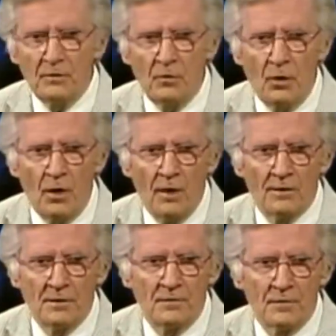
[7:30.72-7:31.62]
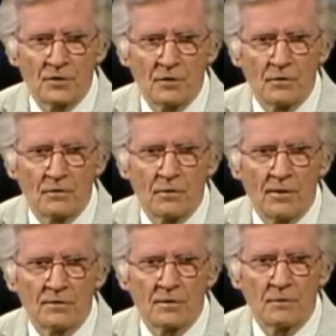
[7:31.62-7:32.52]
meet God in the secret
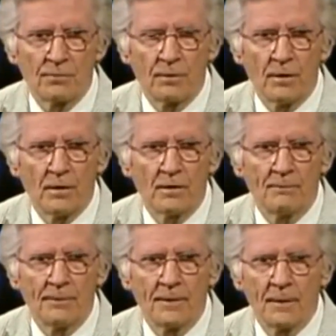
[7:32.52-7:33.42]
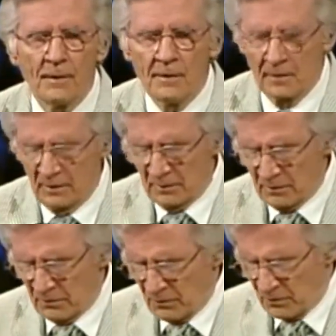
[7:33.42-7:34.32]
closet of prayer.
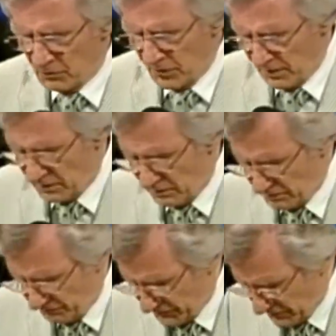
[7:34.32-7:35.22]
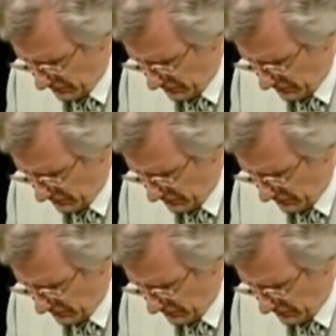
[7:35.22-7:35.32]
And then